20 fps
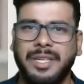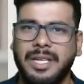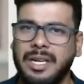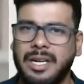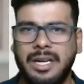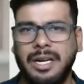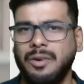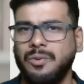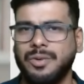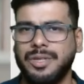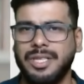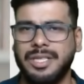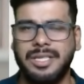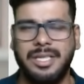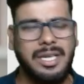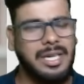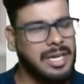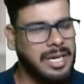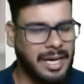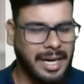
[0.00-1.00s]
Clear with this,
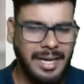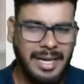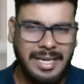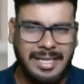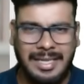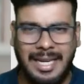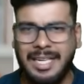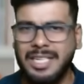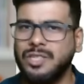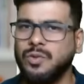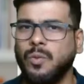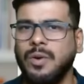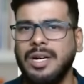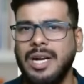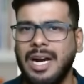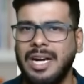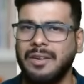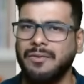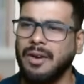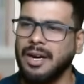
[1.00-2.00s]
right? That is one
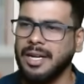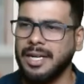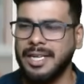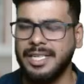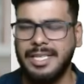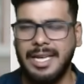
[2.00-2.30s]
advantage.